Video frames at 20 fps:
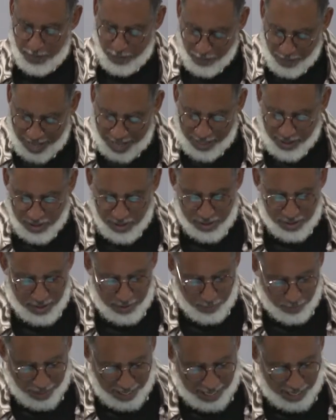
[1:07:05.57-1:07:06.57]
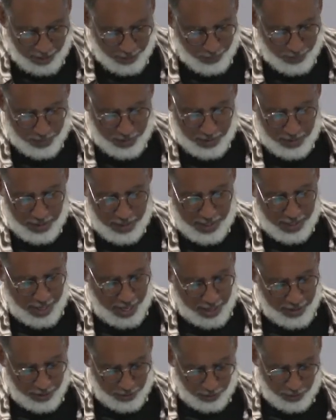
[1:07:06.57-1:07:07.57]
majesty, power,
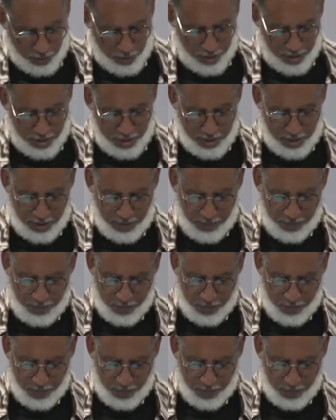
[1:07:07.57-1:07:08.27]
and authority